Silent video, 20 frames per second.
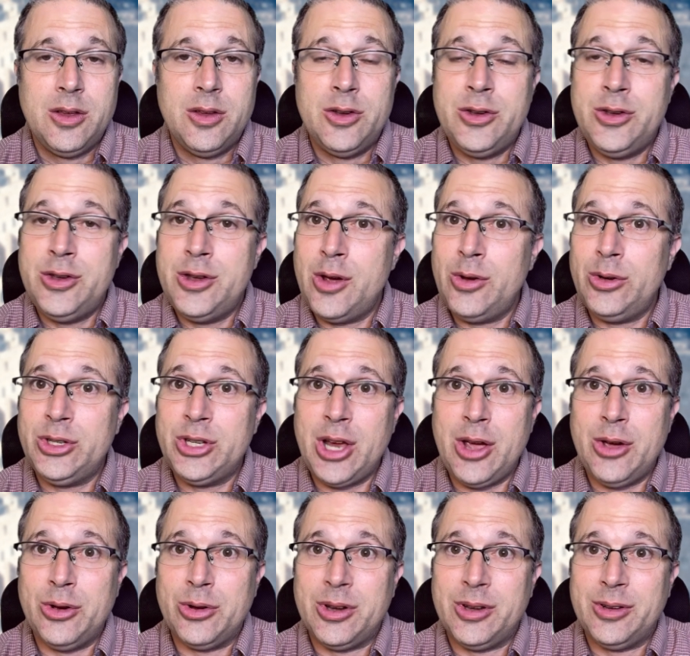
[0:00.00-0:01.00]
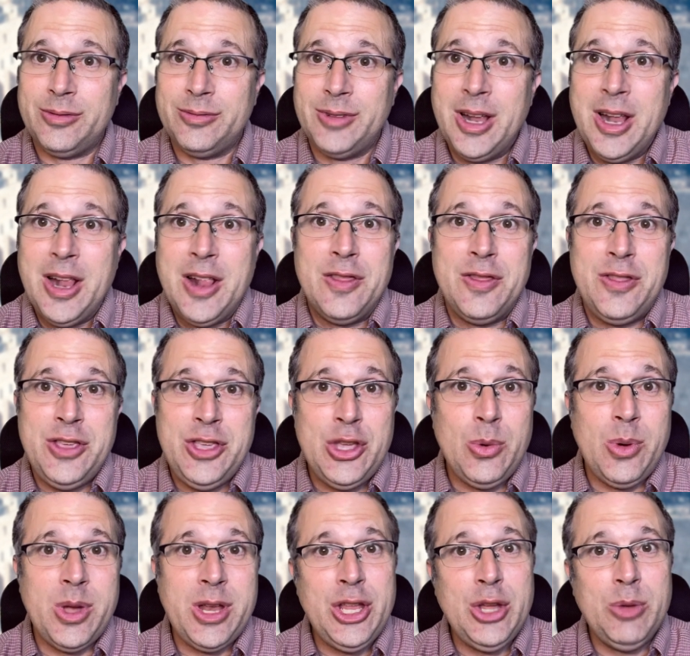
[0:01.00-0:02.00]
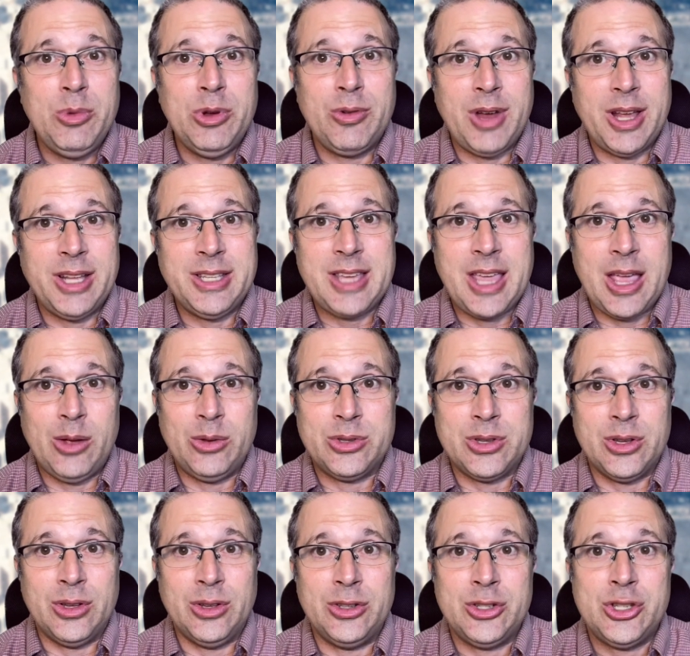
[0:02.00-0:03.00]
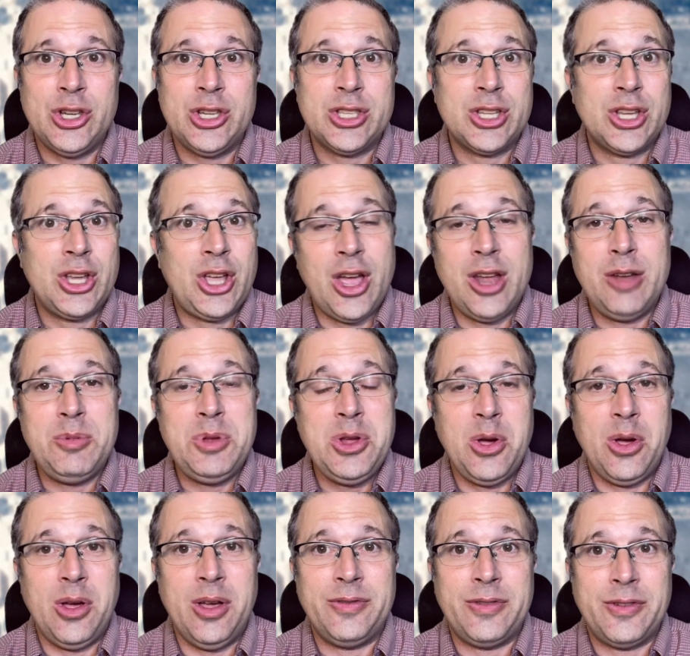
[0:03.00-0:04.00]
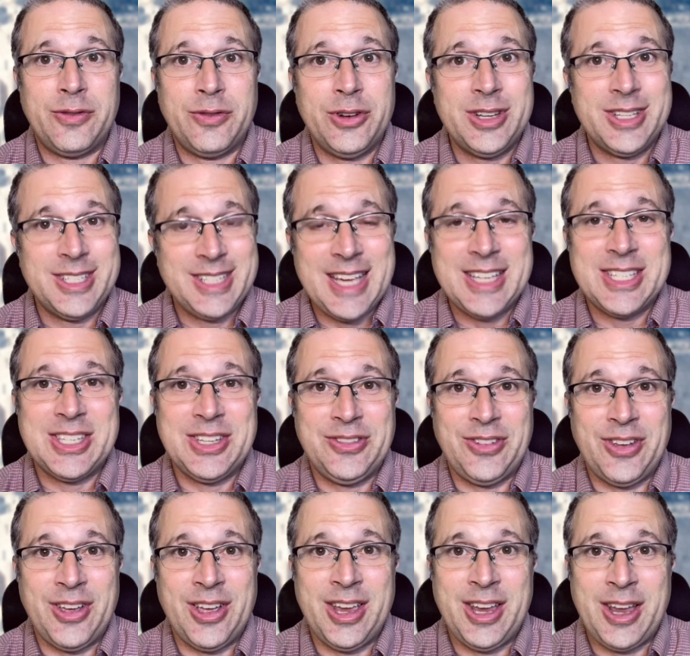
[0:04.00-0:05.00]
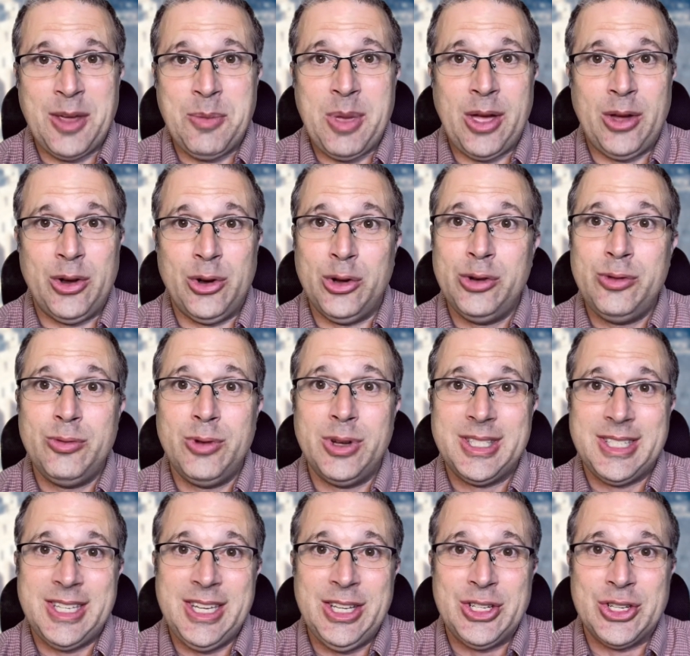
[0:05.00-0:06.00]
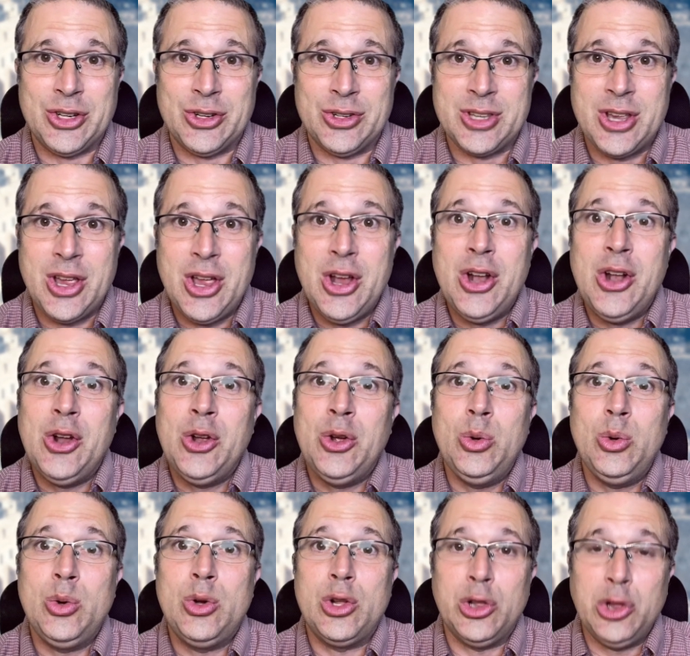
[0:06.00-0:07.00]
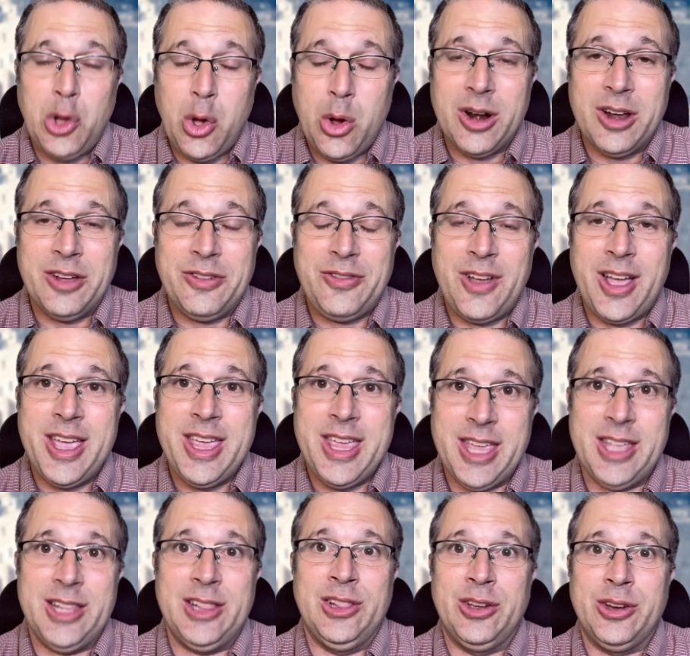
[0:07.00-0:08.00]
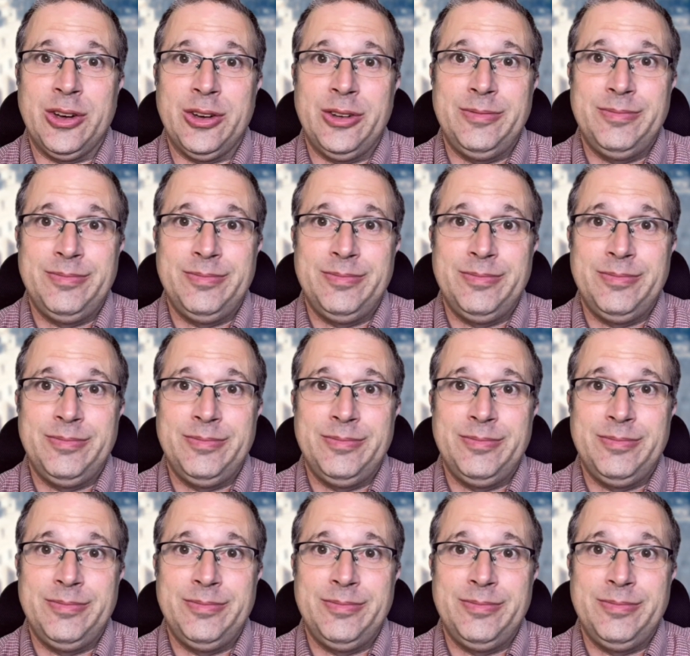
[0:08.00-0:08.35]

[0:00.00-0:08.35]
no joke, the UN Human Rights Council just cut me off for testifying about UNRWA teachers who glorify Hitler.